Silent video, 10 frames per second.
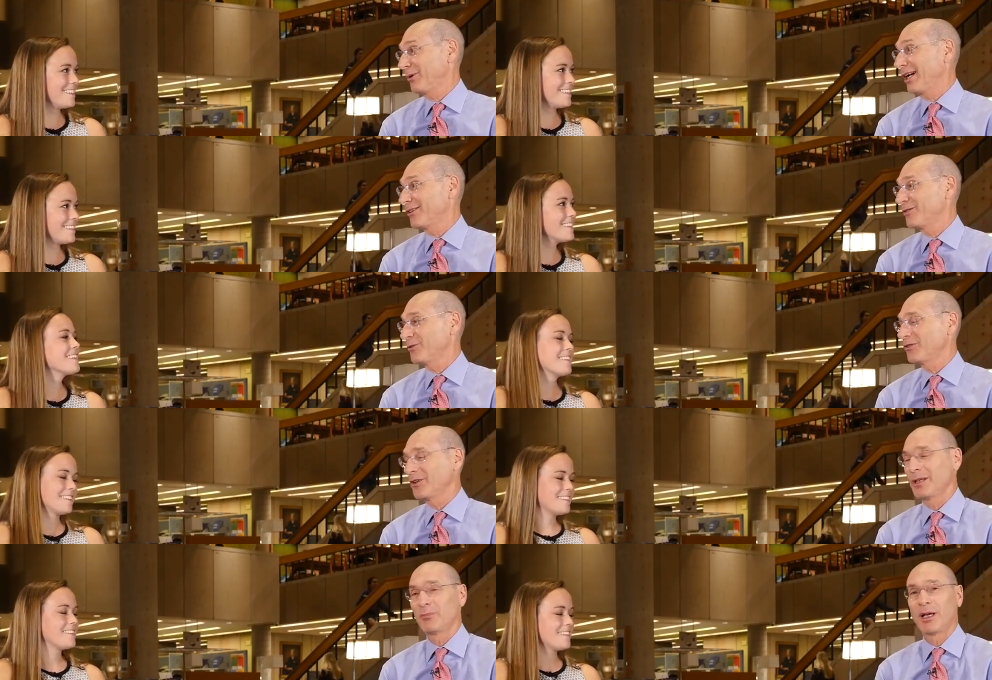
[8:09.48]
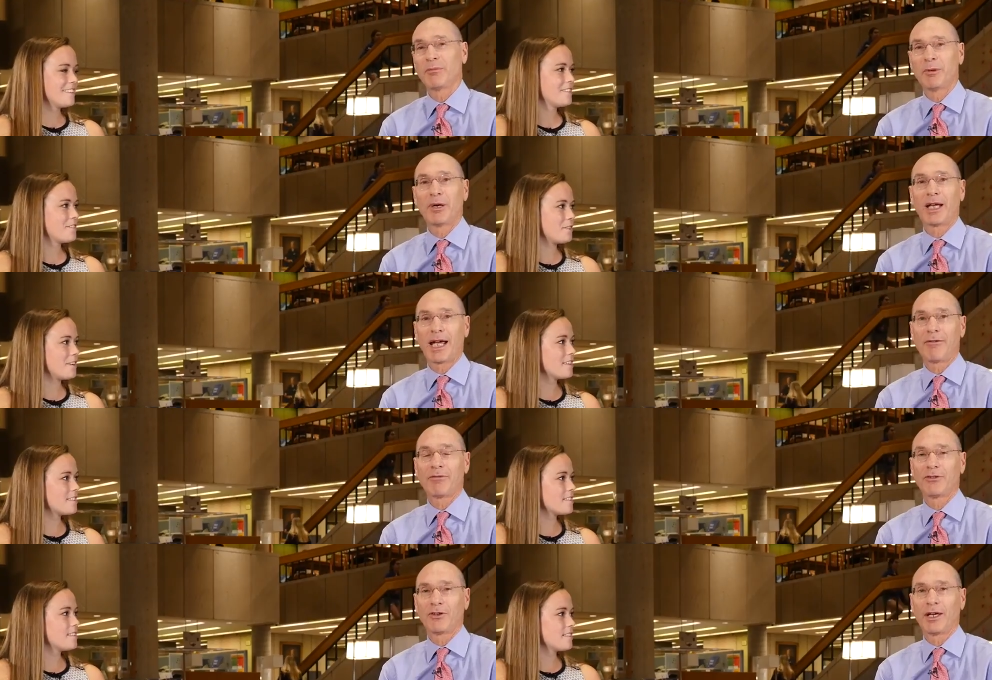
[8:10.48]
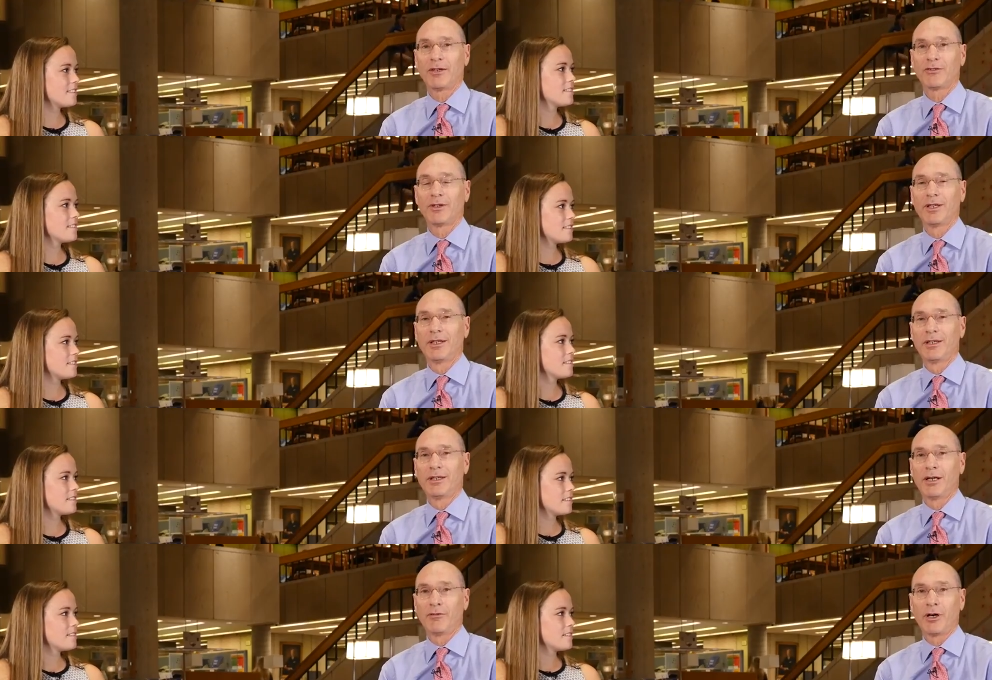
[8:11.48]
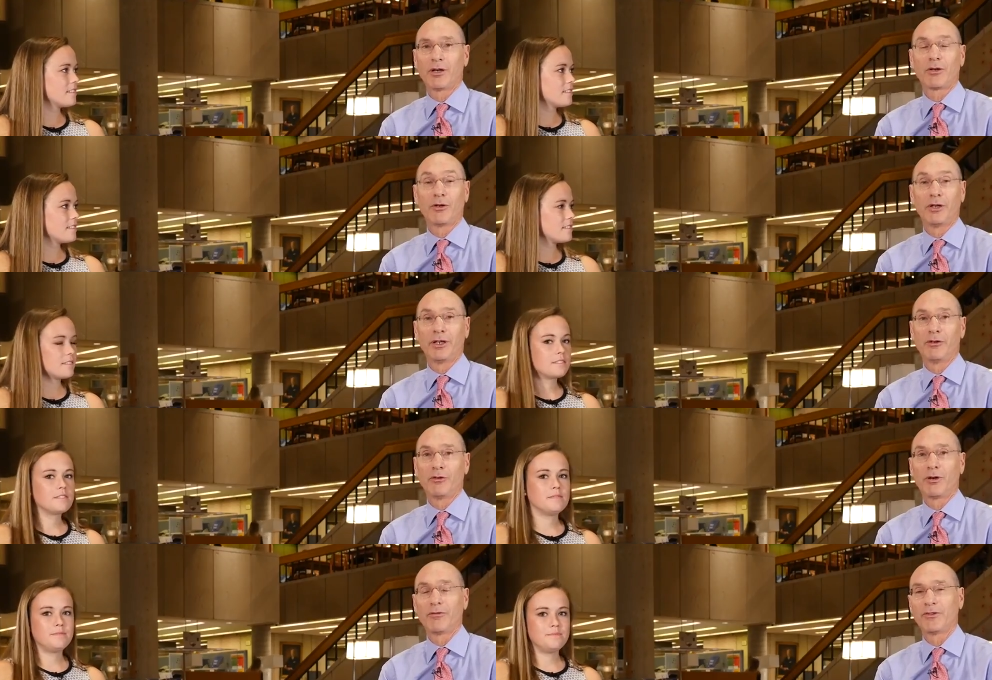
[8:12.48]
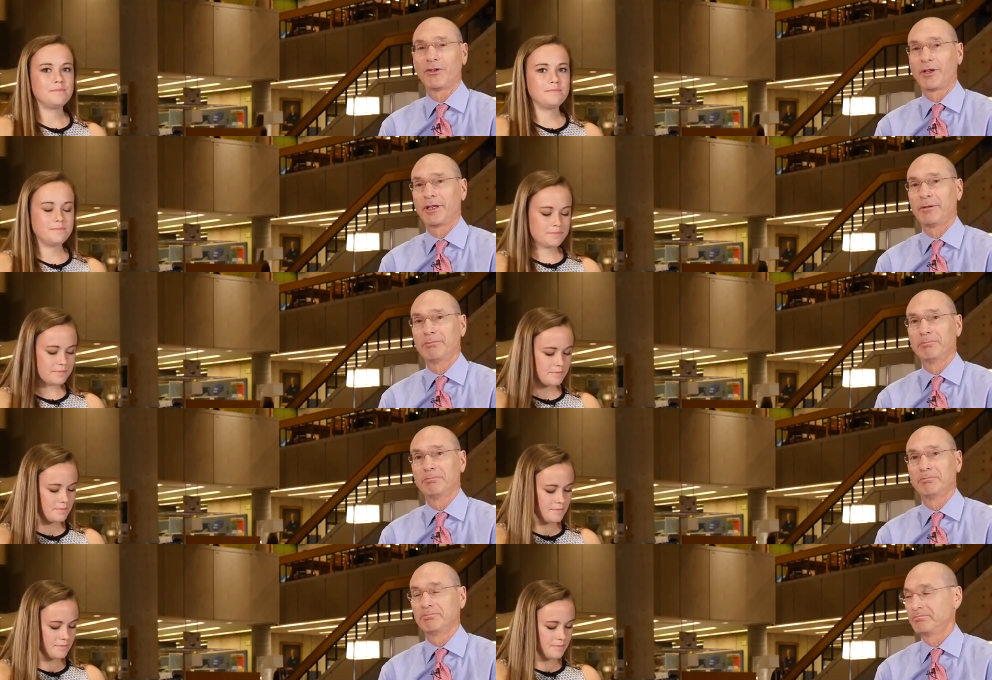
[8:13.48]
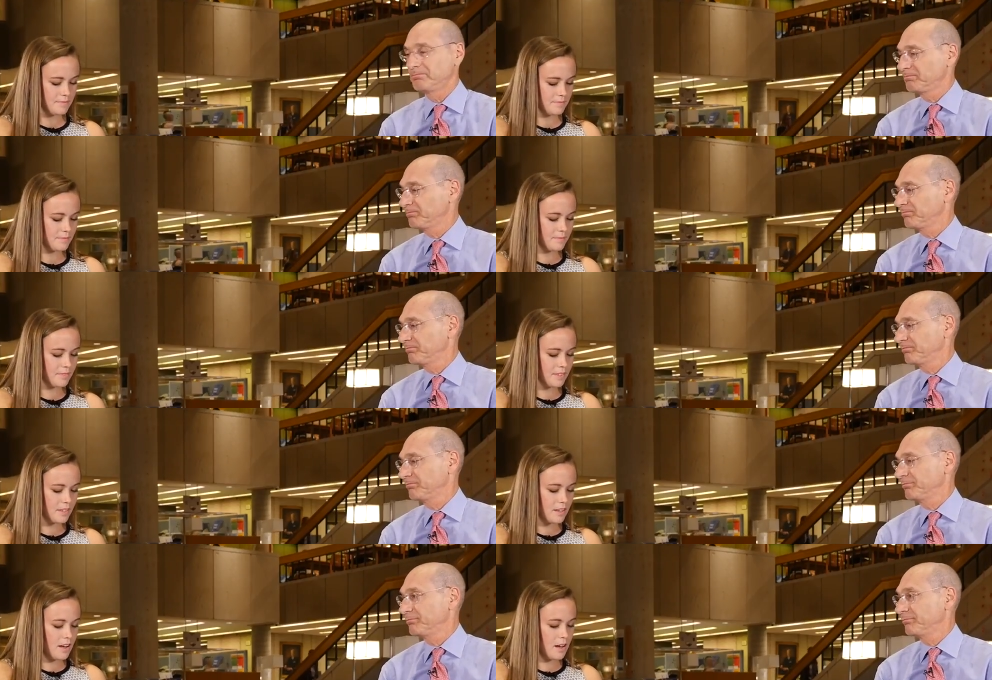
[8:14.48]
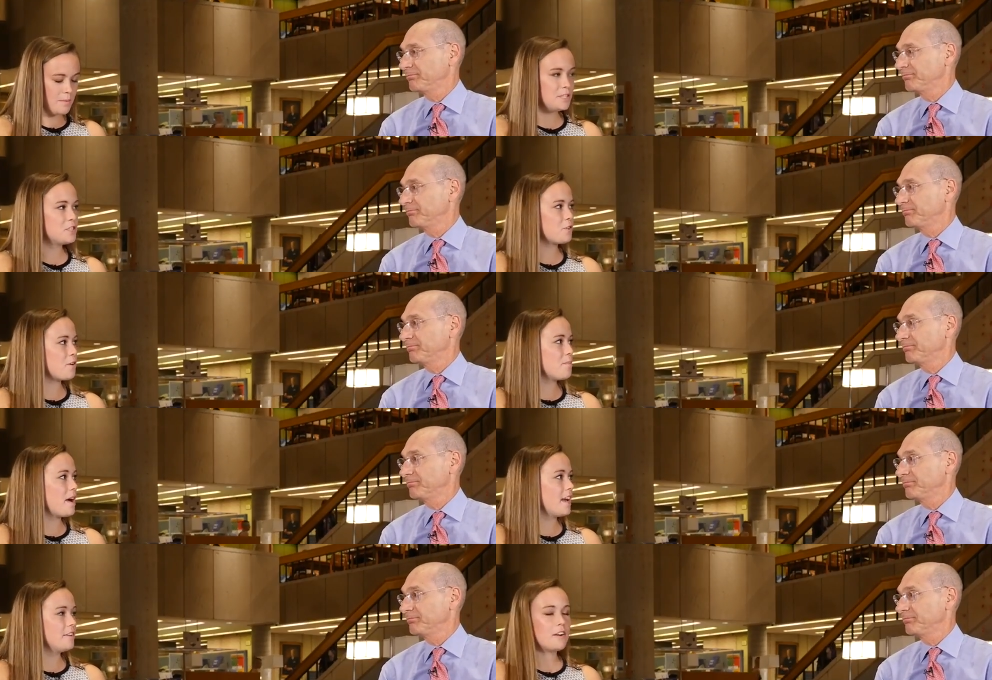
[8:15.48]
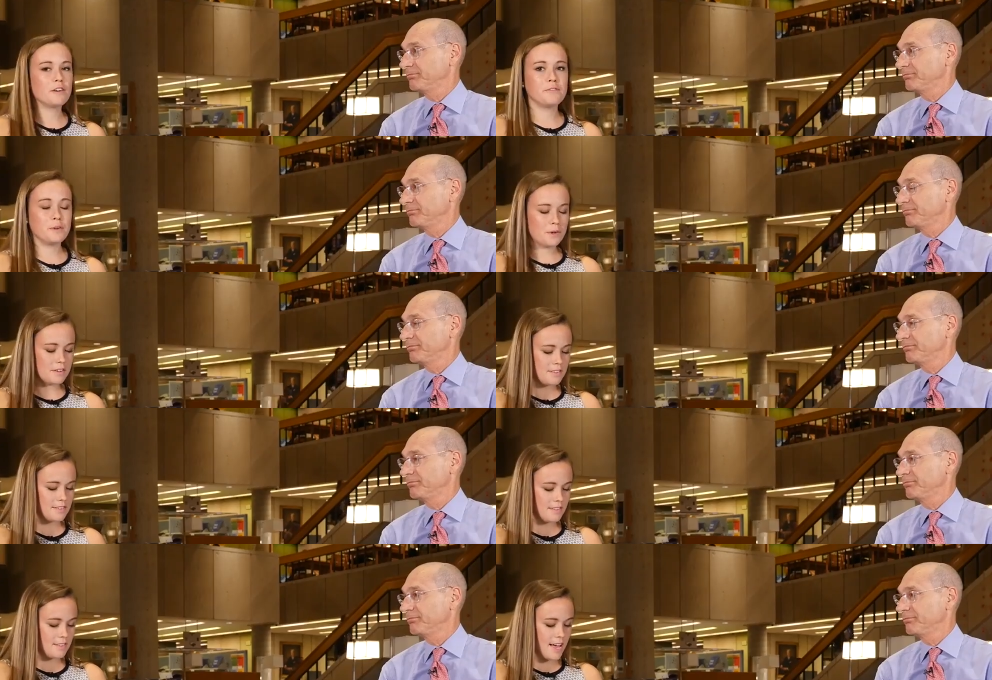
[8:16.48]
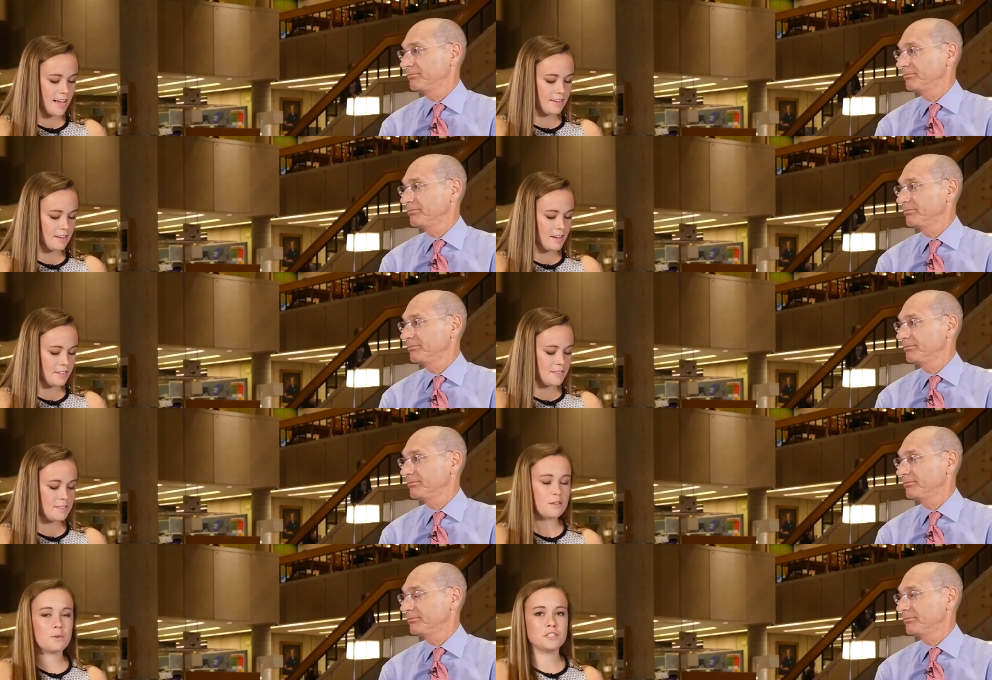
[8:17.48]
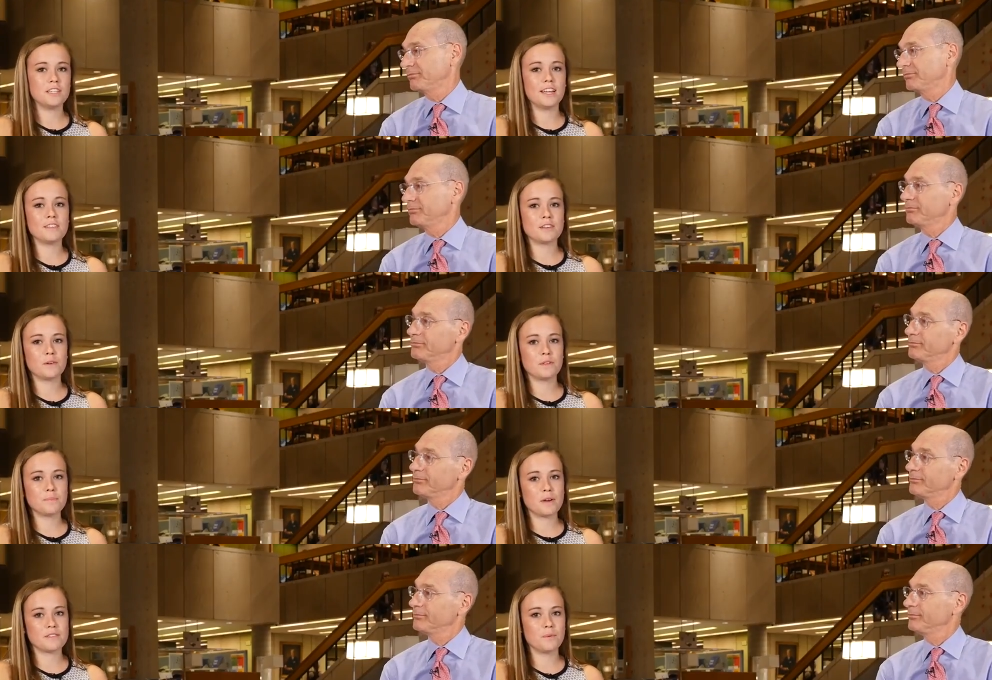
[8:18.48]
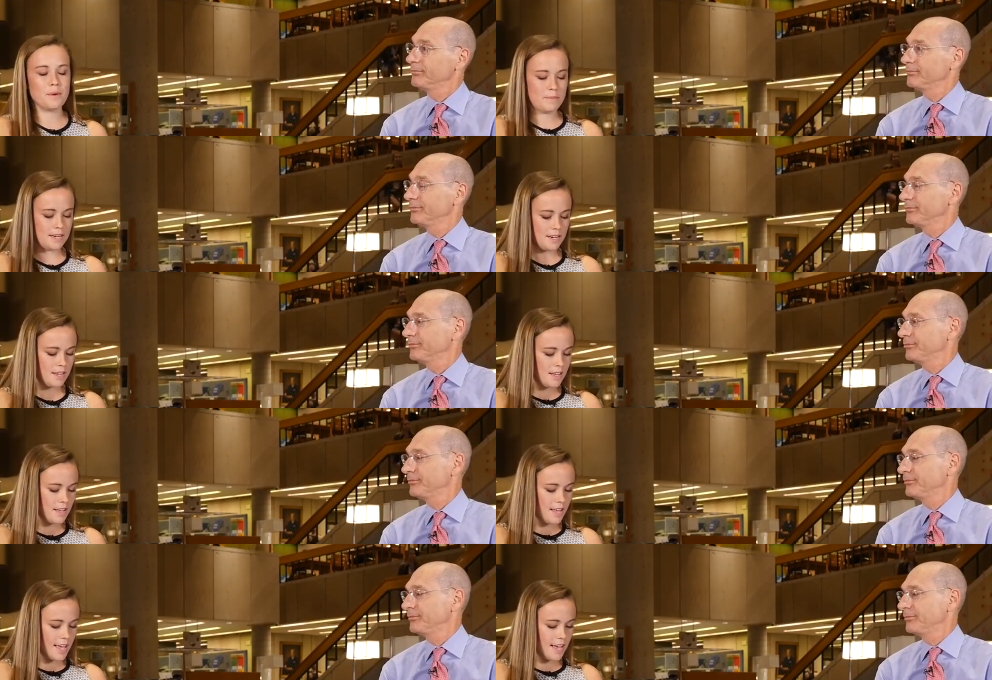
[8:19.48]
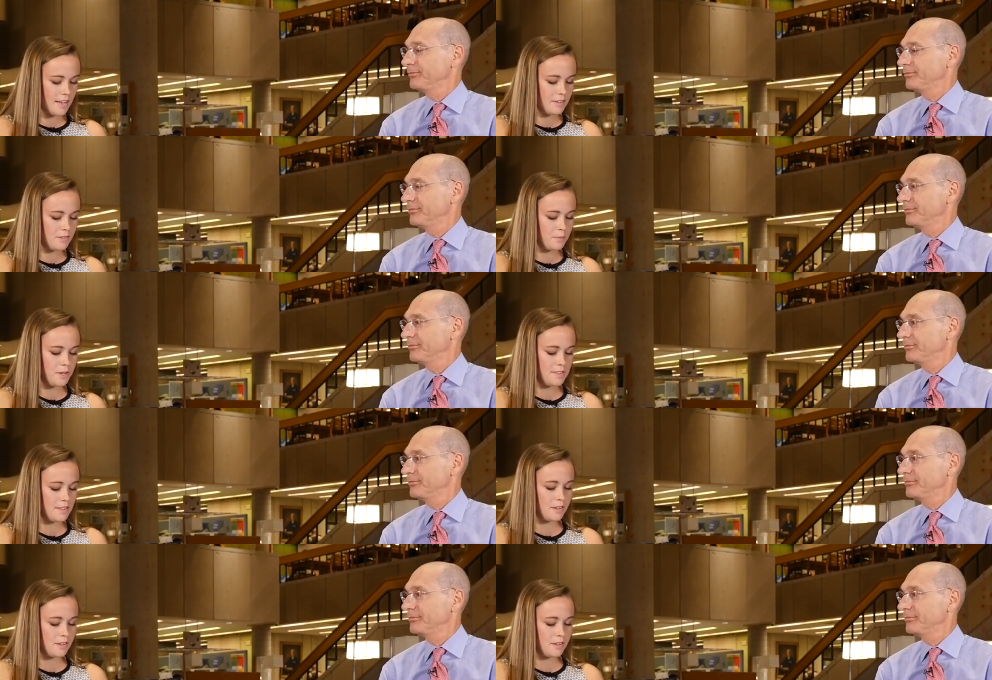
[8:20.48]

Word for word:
Speaker 1: practice facility. It'll probably be about half the size of our current indoor facility.
Speaker 2: Um, I just want to remind our viewers that uh, this is a question and answer with President Wippman, and we still